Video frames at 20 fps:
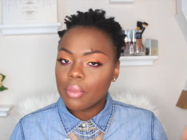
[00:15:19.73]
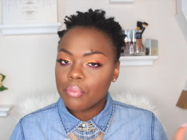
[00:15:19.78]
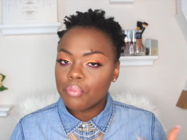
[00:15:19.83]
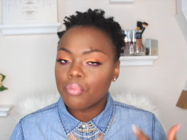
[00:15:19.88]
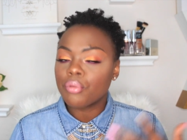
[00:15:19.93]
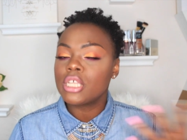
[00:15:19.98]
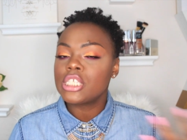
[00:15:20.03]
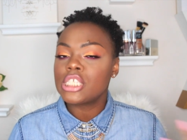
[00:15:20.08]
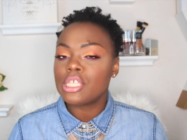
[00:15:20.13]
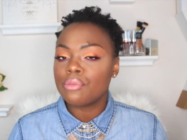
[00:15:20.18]

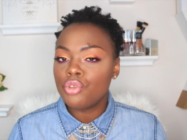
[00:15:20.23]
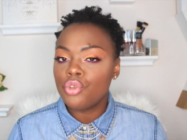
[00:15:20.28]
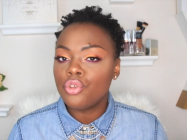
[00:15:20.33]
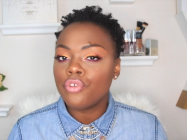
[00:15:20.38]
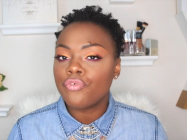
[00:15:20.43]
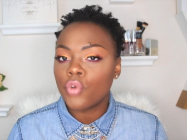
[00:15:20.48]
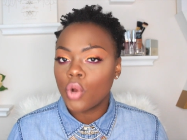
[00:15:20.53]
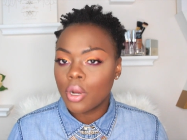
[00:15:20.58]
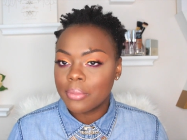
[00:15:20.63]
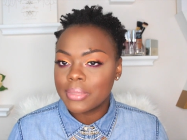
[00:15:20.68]
bring some
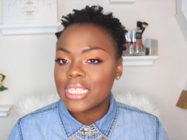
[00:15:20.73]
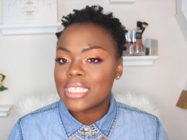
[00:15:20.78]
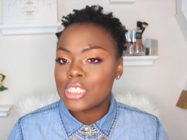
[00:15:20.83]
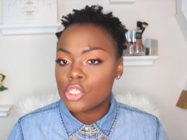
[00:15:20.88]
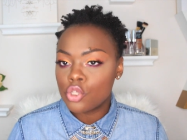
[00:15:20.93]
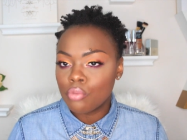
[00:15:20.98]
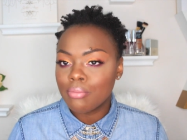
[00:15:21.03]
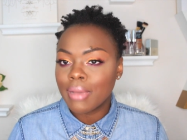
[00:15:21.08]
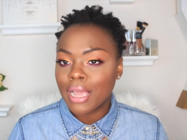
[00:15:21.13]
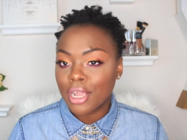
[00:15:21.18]
uniformity
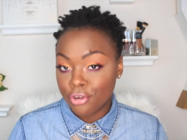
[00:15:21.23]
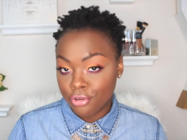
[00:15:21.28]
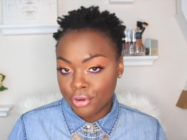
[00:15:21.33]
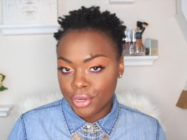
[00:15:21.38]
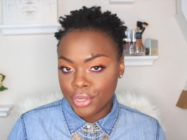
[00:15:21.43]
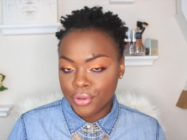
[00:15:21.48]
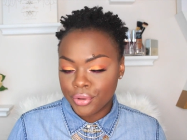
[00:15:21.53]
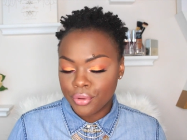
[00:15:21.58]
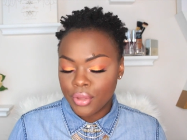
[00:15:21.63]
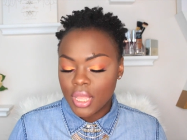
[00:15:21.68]
to my
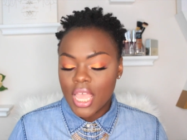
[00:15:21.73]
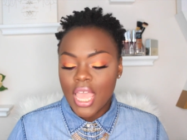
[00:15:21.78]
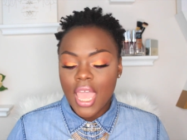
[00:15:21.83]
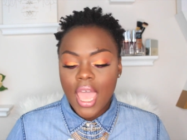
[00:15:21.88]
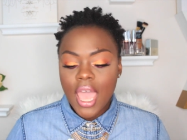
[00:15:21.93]
grill.